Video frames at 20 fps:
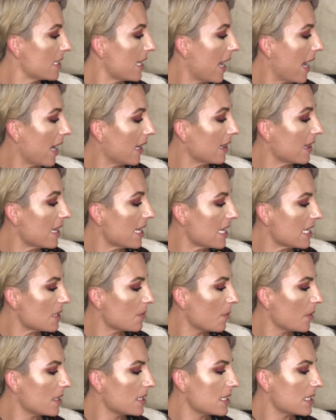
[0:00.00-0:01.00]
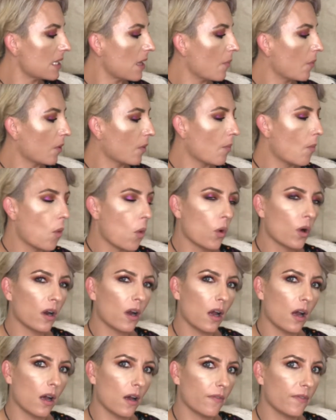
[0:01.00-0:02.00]
They had these ones that were
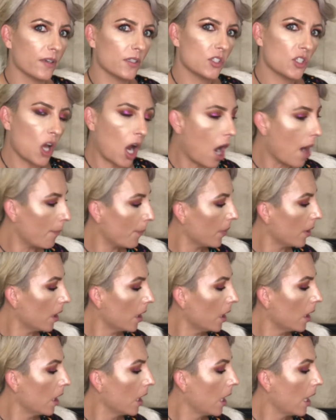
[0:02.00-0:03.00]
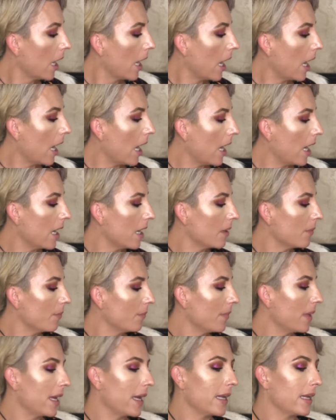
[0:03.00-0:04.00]
more of a topper
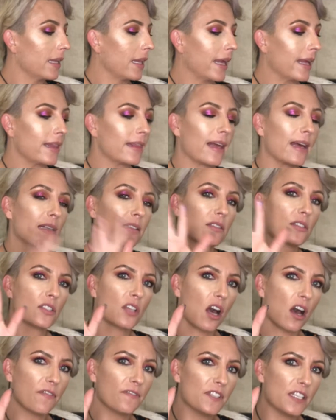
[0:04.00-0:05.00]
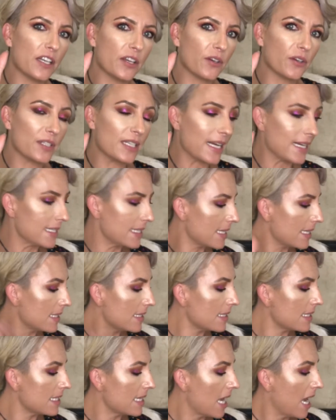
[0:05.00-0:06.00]
um, and like that soft
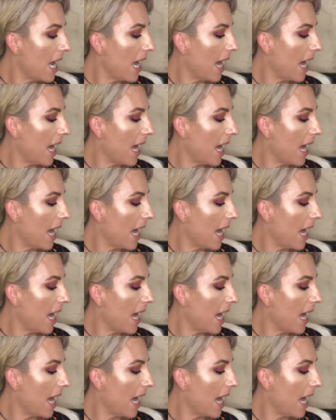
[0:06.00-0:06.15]
iridescence.